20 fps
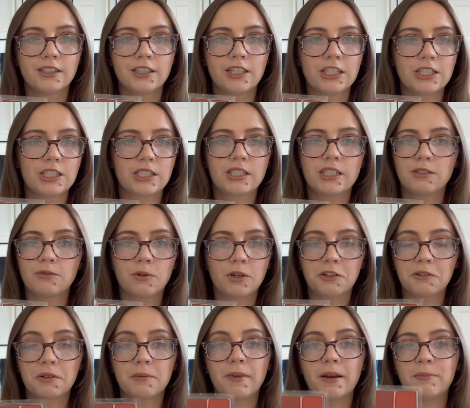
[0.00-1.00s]
It just doesn't
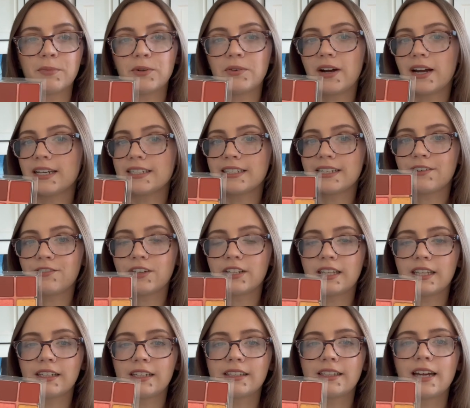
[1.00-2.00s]
work with my blue eyes and
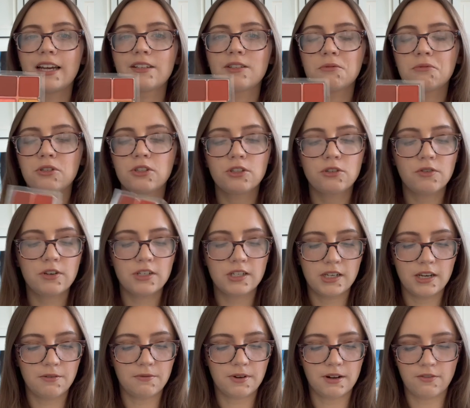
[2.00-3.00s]
everything like that, so I'm just going to
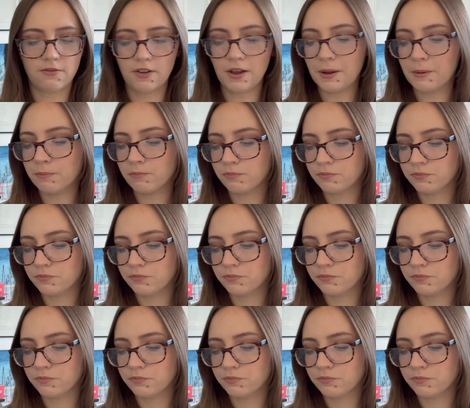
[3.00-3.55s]
get rid of it.